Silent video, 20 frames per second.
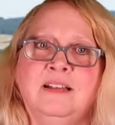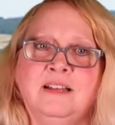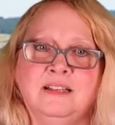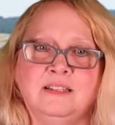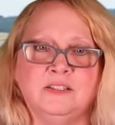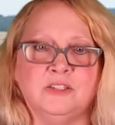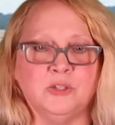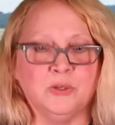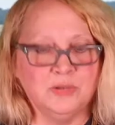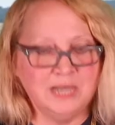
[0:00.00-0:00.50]

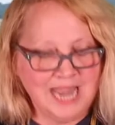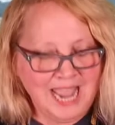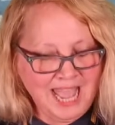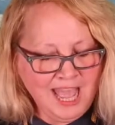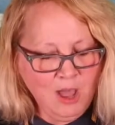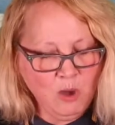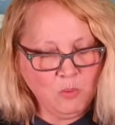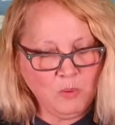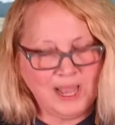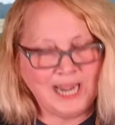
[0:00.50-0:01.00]
So
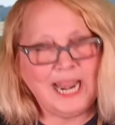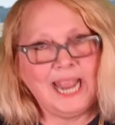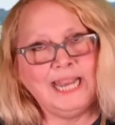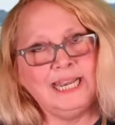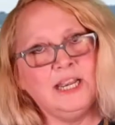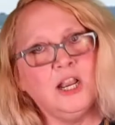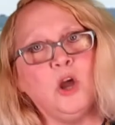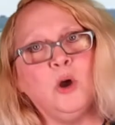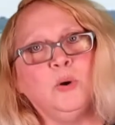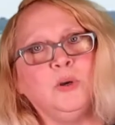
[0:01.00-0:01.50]
now what I
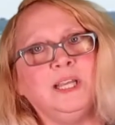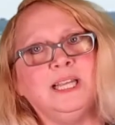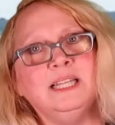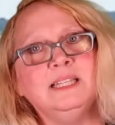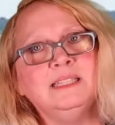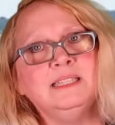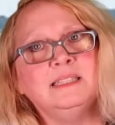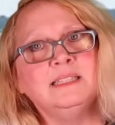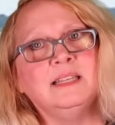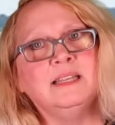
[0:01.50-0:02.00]

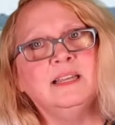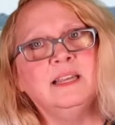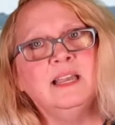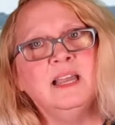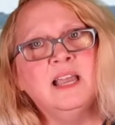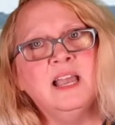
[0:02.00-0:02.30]
notice